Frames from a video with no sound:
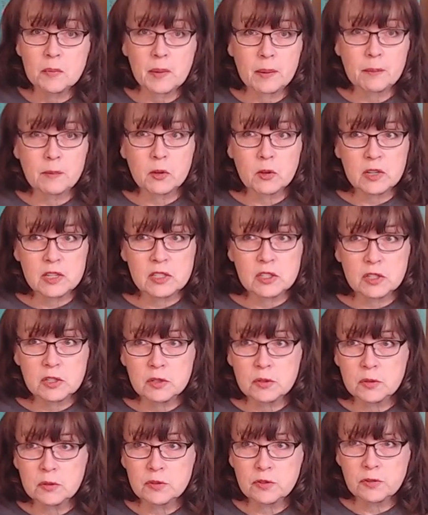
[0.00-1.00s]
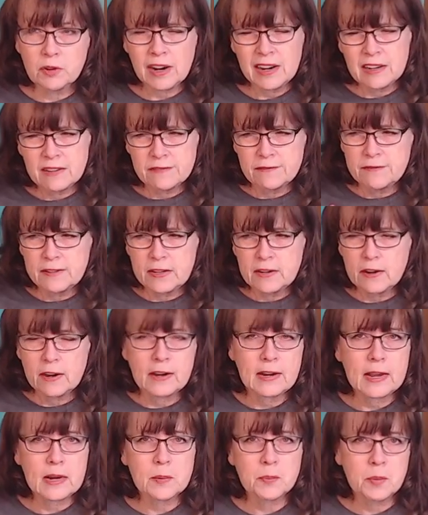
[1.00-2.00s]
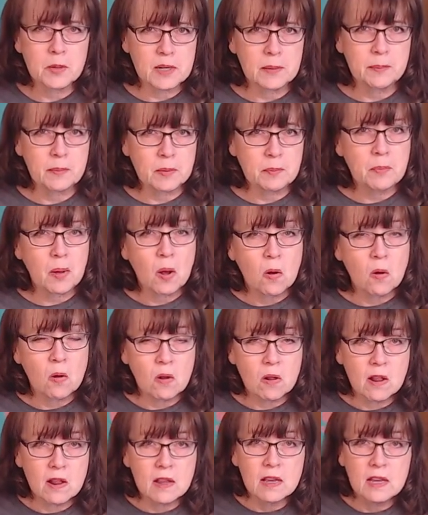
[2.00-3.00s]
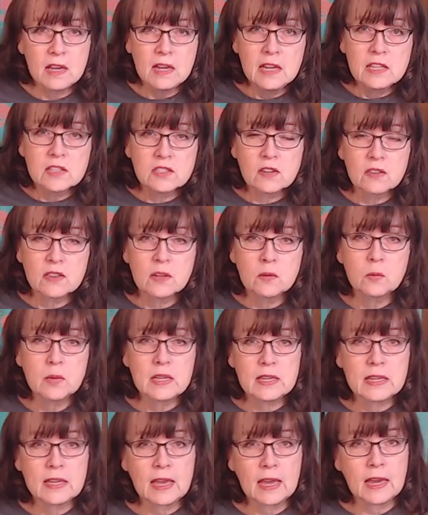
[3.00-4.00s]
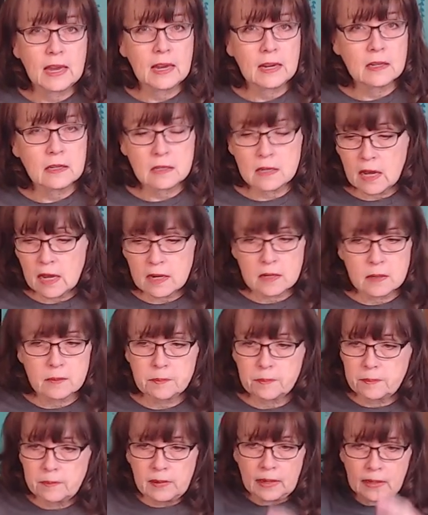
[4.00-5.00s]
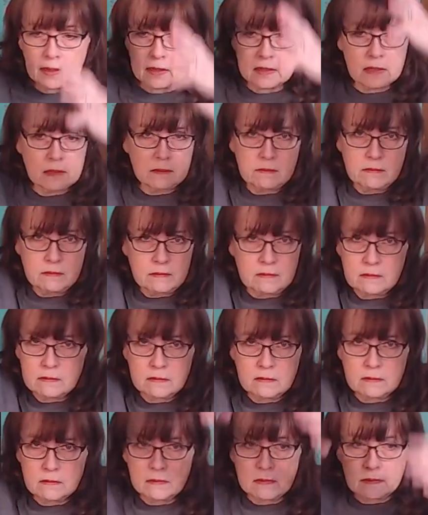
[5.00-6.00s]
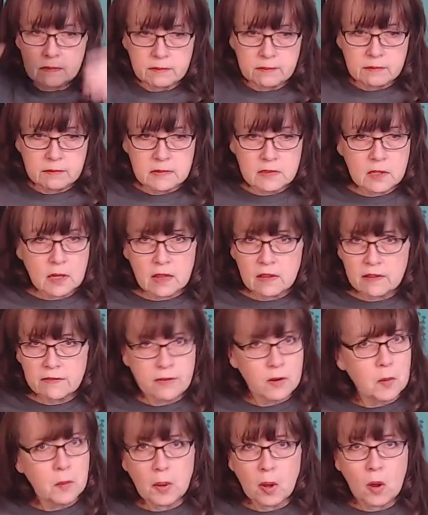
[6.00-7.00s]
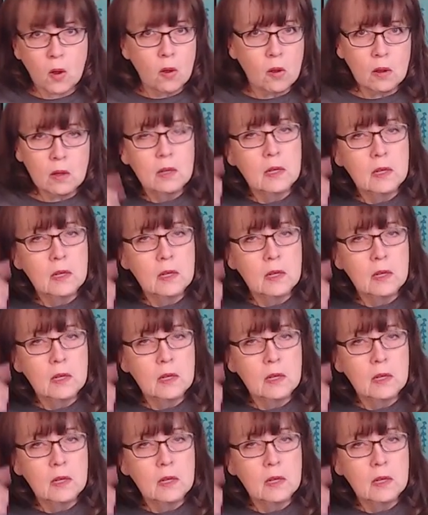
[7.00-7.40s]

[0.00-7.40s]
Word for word: I'm going to try to figure out how to put up a poll so that we can not a like a telephone poll,